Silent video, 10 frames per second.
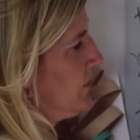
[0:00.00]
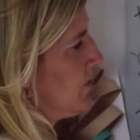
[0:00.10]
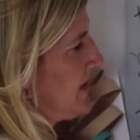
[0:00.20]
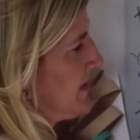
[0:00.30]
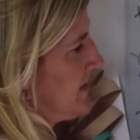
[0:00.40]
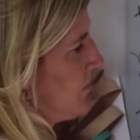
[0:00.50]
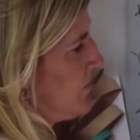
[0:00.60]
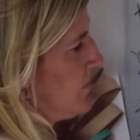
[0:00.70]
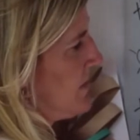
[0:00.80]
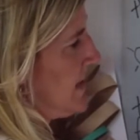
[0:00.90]
draw some
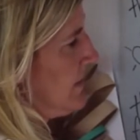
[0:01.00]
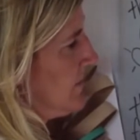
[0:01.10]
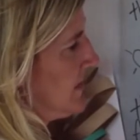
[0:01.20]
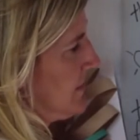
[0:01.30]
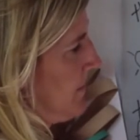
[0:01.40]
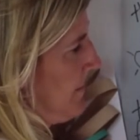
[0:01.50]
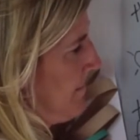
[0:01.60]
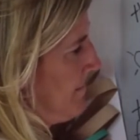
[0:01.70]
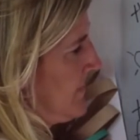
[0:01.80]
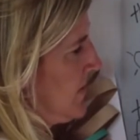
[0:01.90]
grapes.
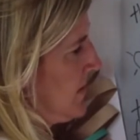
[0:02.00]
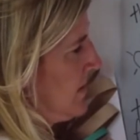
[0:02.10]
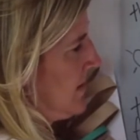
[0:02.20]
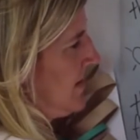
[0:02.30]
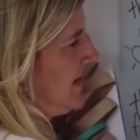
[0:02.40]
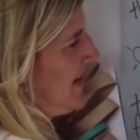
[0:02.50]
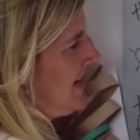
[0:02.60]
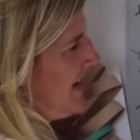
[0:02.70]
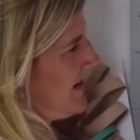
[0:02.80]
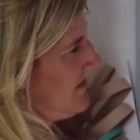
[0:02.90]

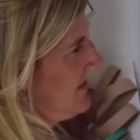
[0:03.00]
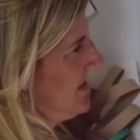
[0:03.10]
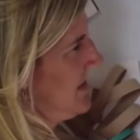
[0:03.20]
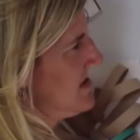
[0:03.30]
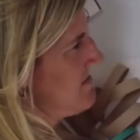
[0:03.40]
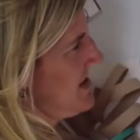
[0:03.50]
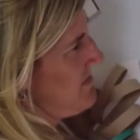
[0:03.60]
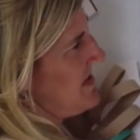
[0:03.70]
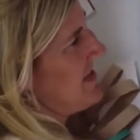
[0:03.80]
Now, you might be